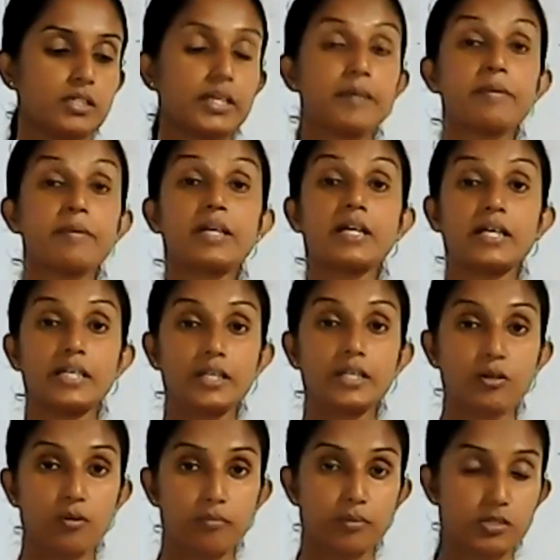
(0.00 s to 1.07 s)
Chemical
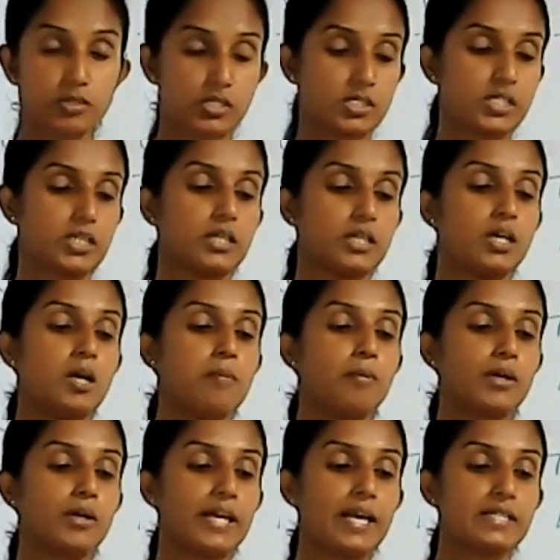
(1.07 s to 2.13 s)
decomposition.
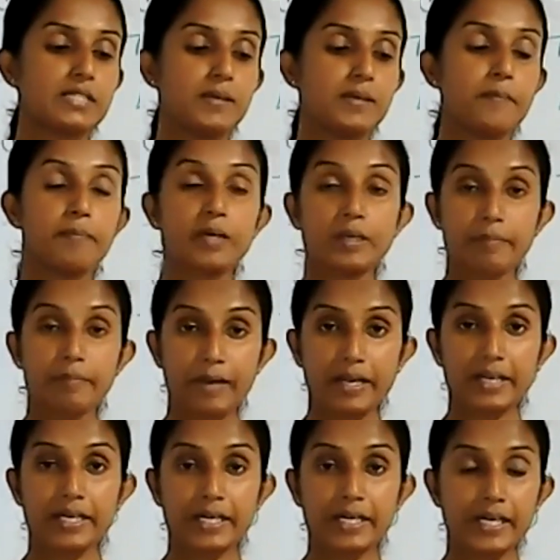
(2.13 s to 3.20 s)
Potassium
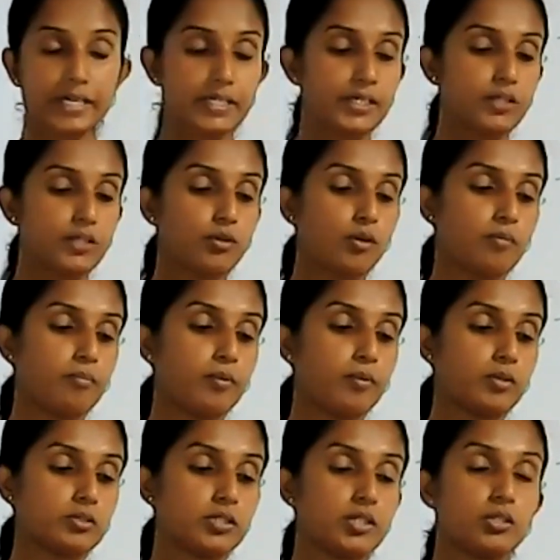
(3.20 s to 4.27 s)
permanganate
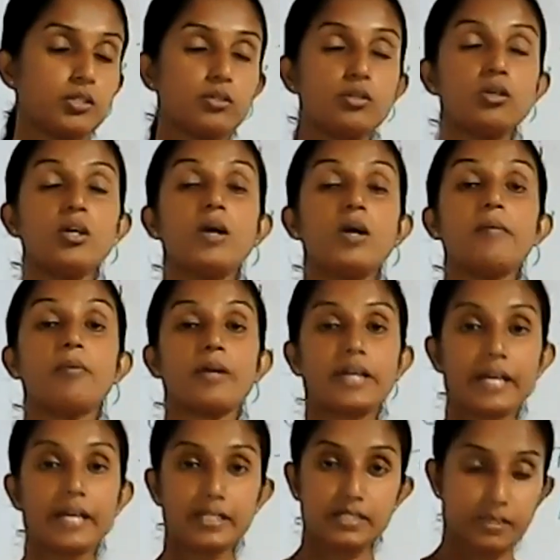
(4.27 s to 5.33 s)
decompose into
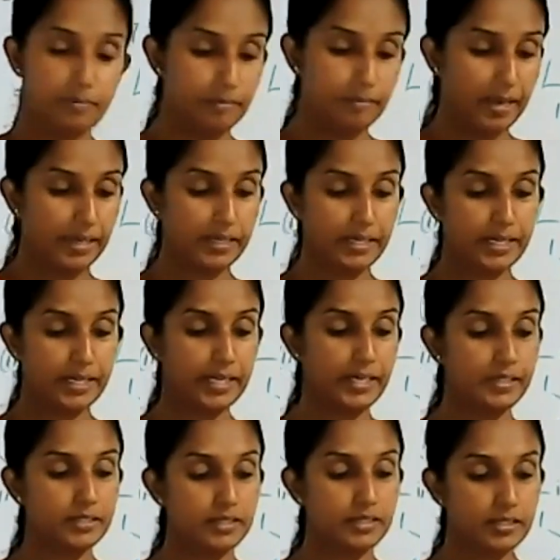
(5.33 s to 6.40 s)
potassium
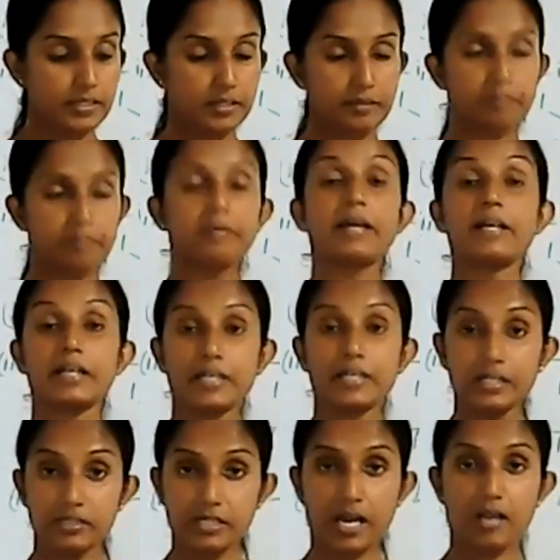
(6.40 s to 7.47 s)
manganate,
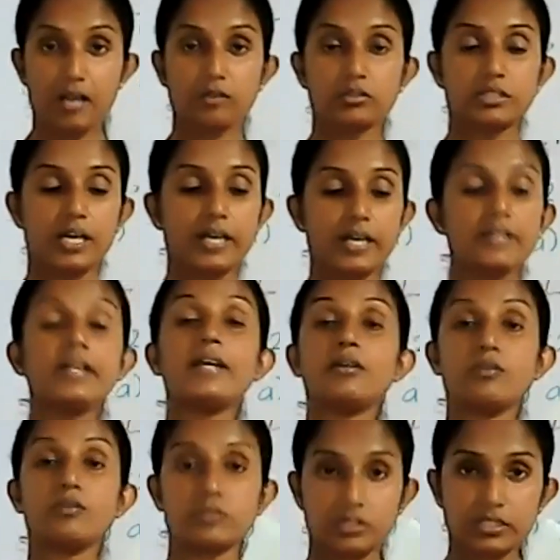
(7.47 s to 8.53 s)
manganese dioxide,
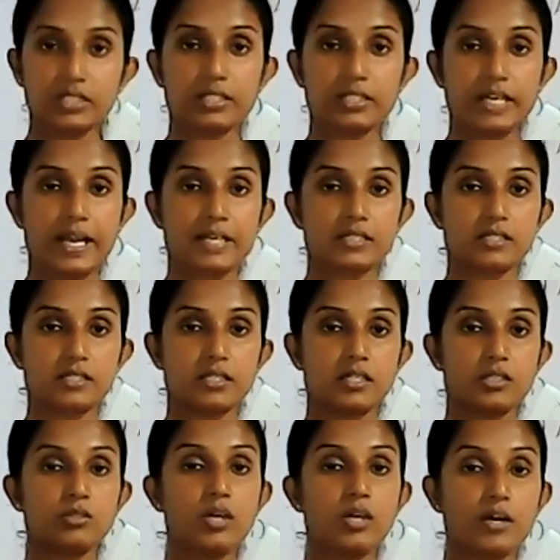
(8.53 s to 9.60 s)
and oxygen gas.
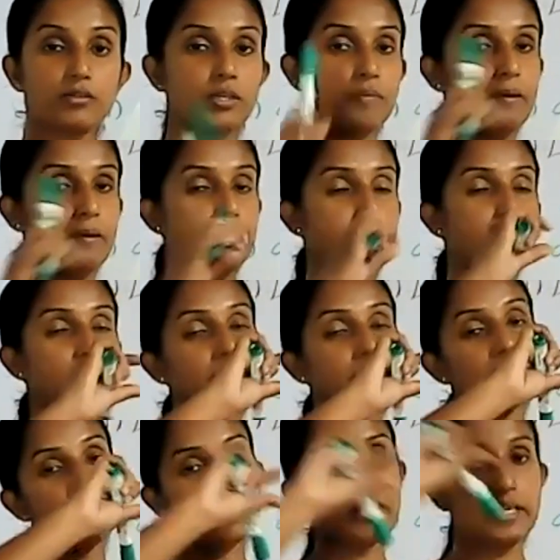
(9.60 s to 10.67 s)
You have to remember
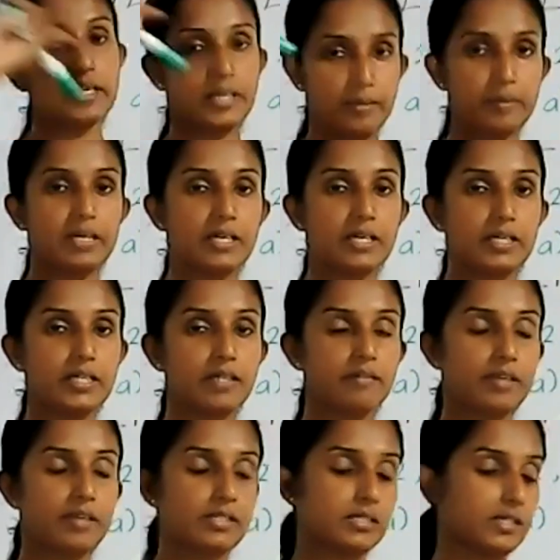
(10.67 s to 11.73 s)
the chemical
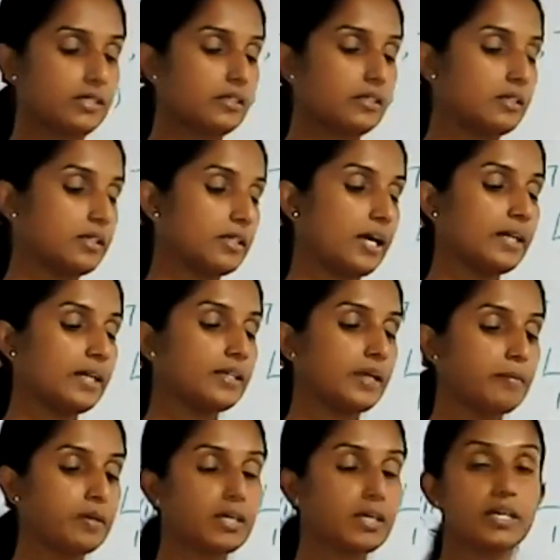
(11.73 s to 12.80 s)
equation, right?
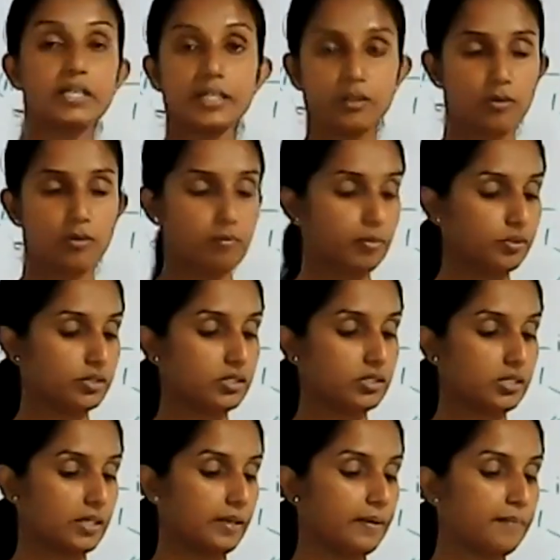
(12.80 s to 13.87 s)
Chemical
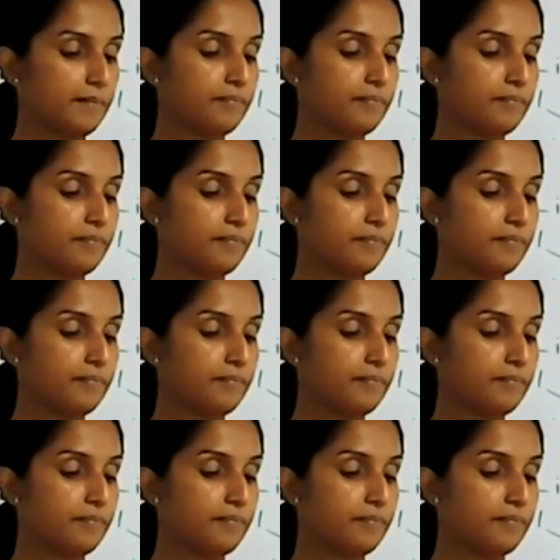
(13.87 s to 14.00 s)
decomposition.